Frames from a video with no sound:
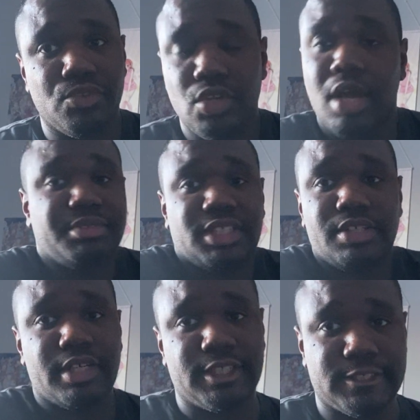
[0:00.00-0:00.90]
No, I'm
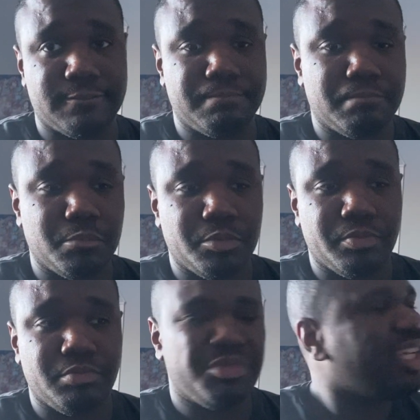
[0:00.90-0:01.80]
serious.
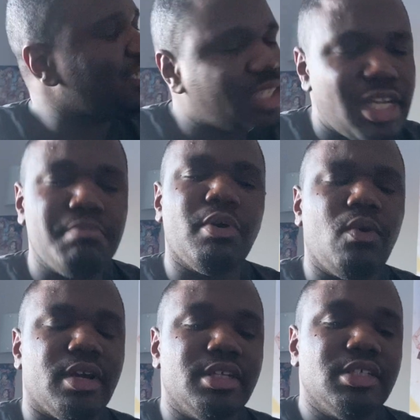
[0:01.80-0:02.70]
He's getting
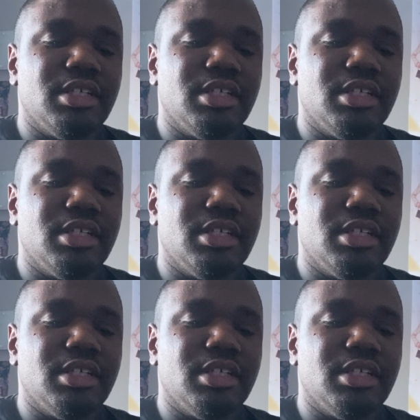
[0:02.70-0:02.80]
bored.